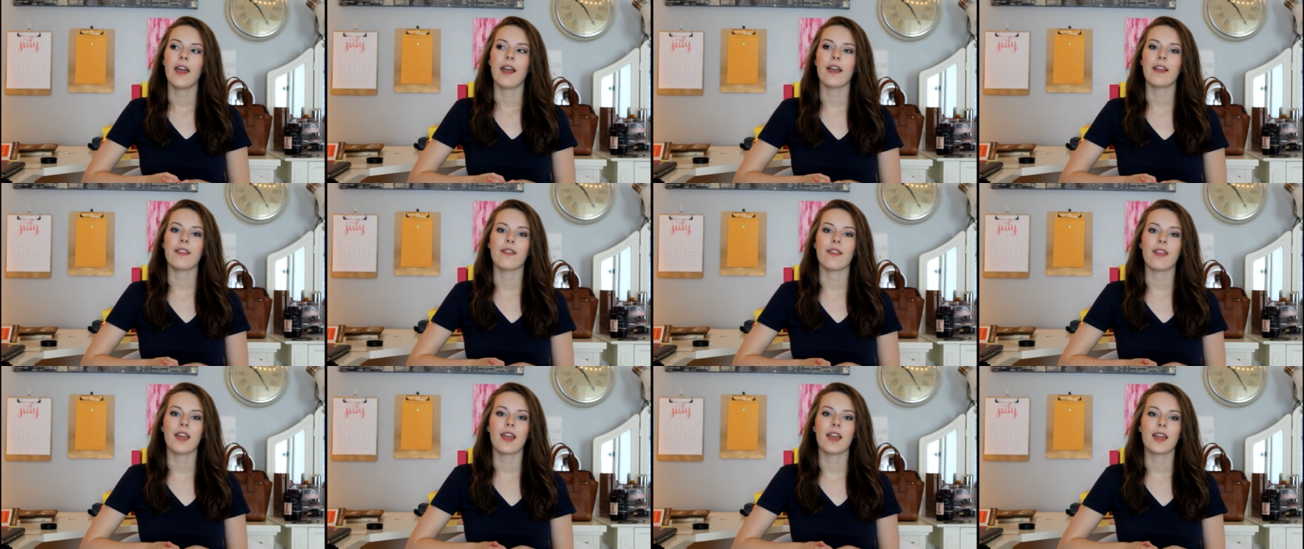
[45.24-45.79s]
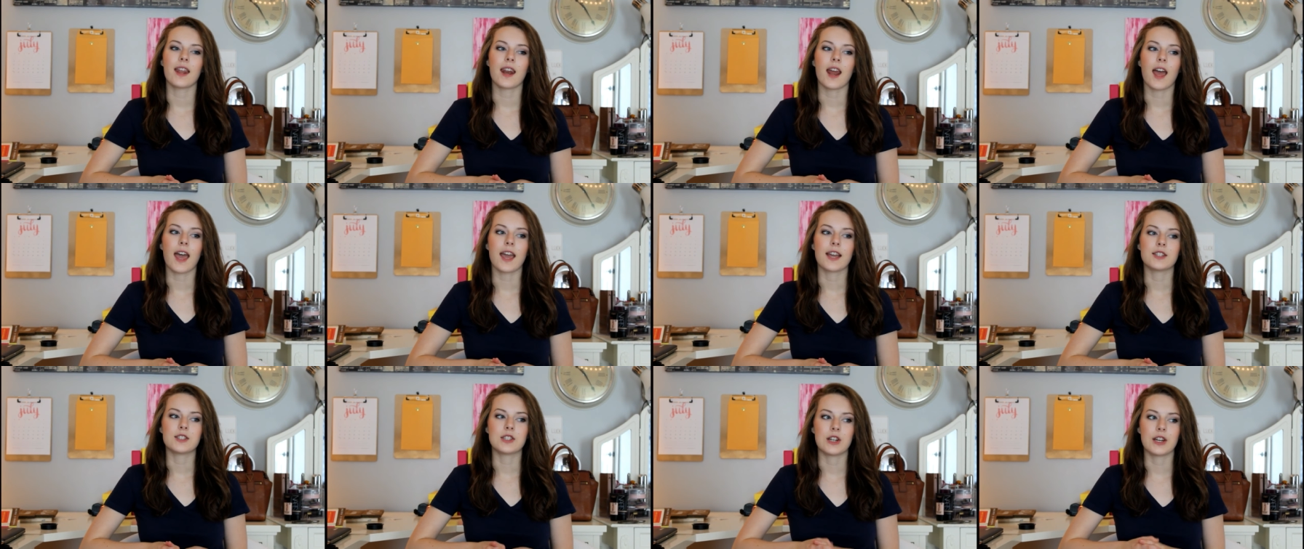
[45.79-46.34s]
And then
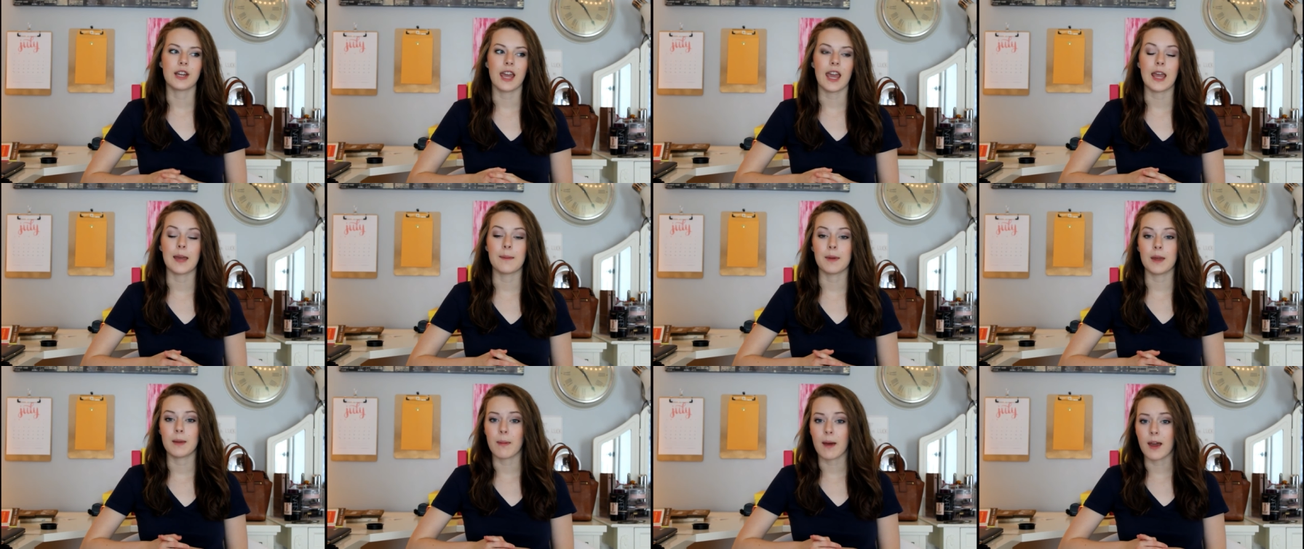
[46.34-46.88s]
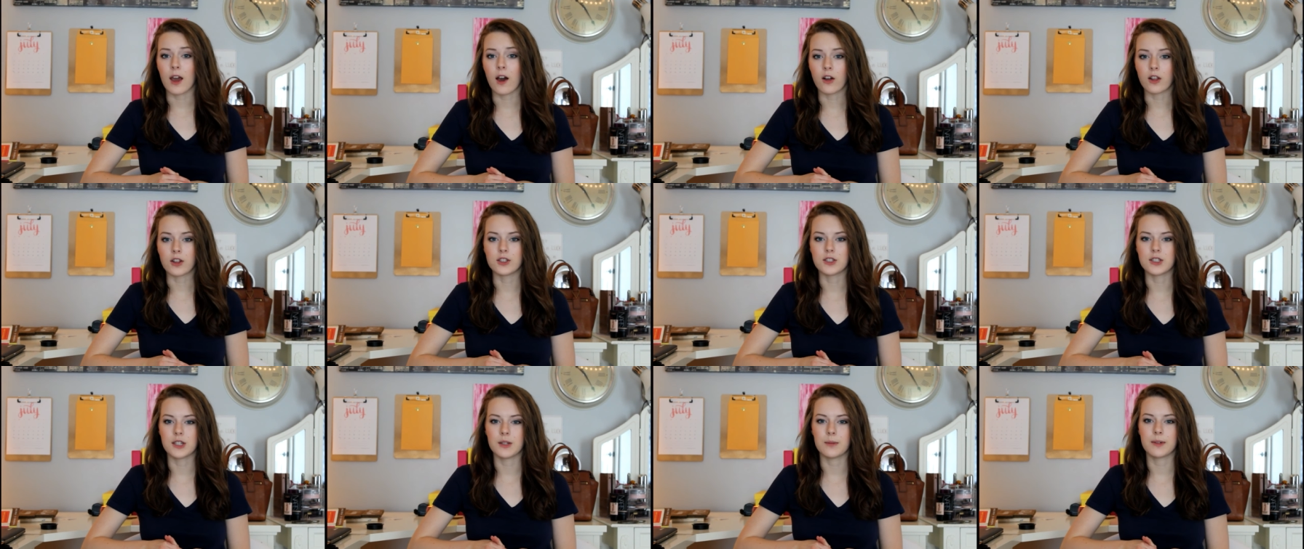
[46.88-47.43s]
I took AP
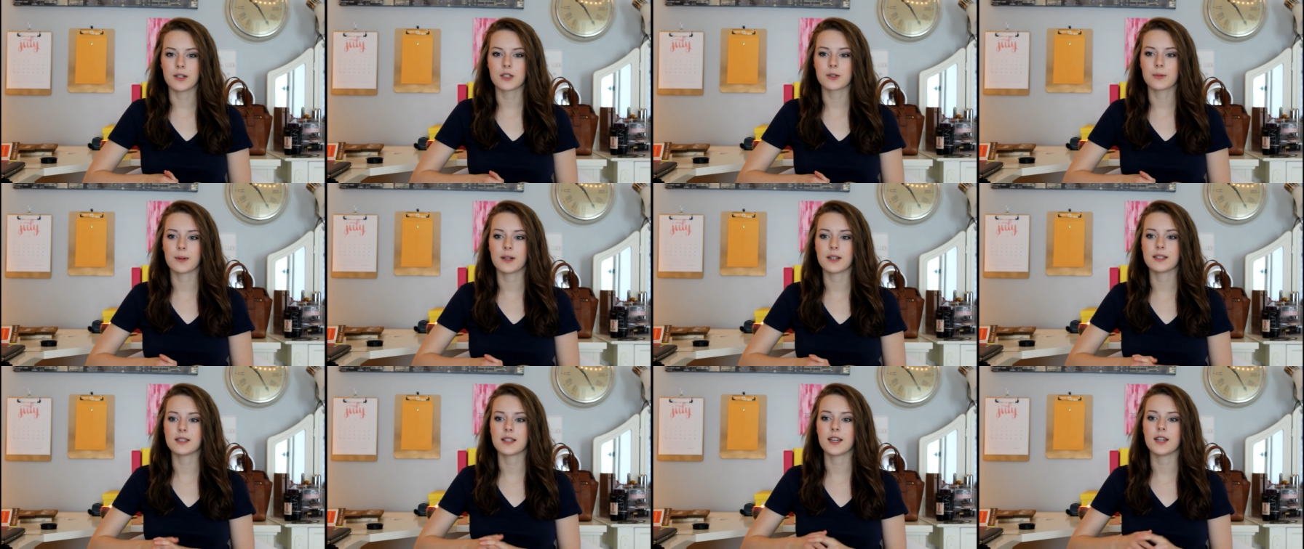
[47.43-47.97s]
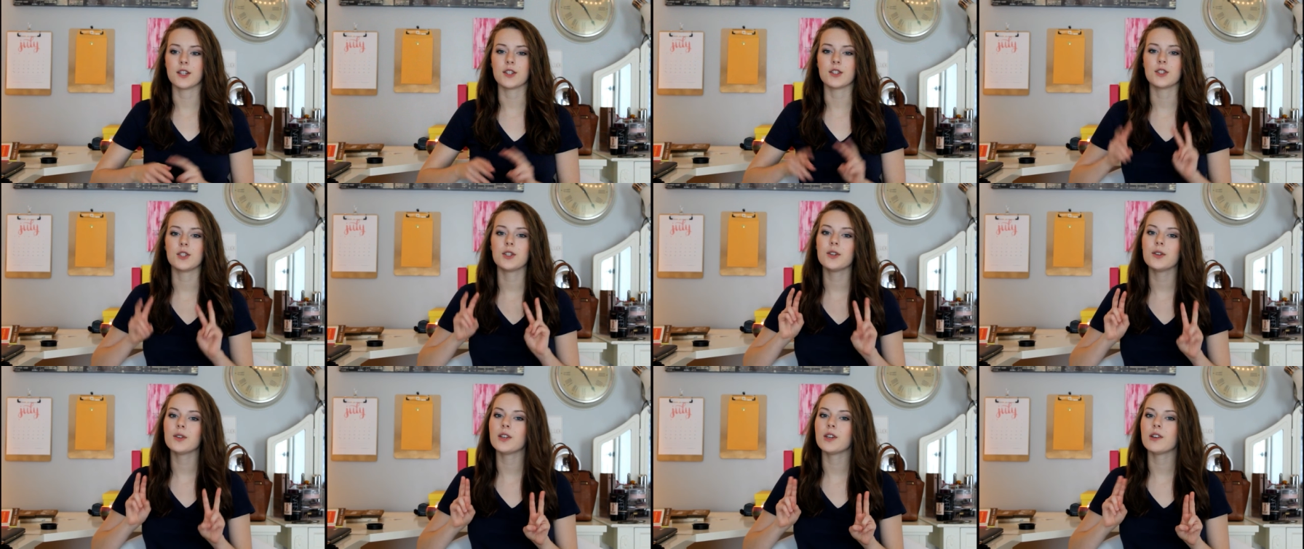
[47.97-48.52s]
Biology, which was a
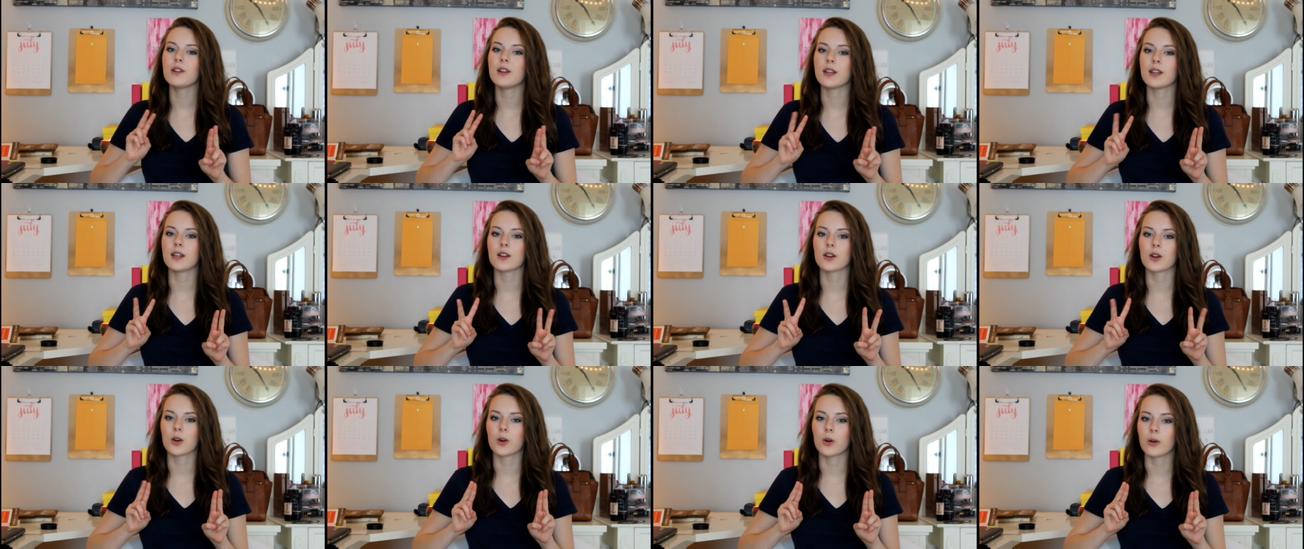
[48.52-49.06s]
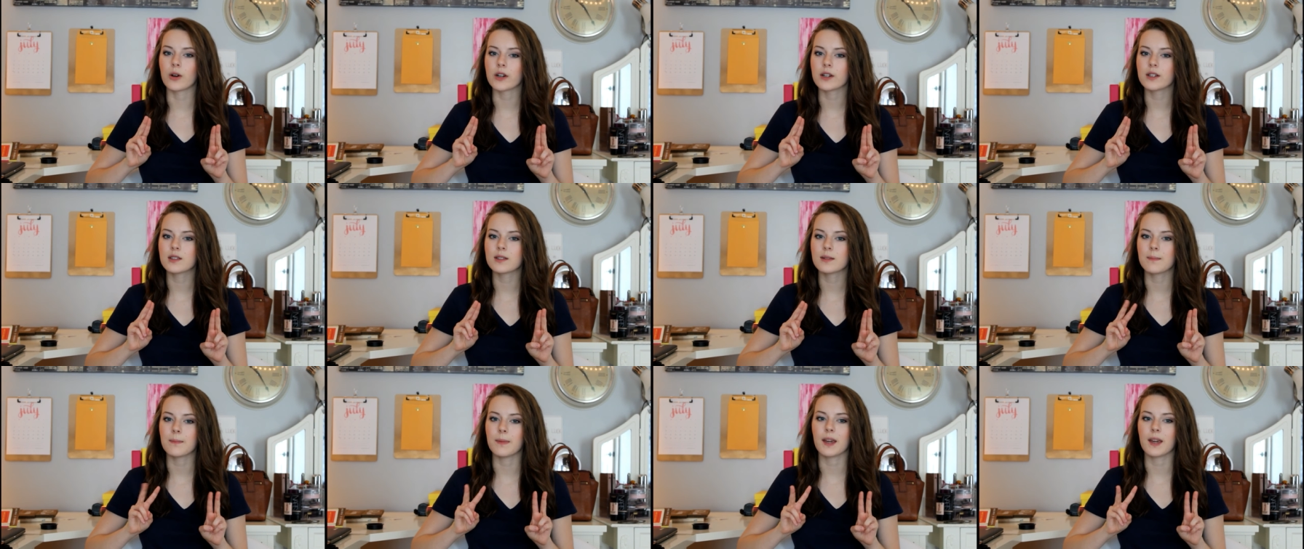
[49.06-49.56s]
two-unit course,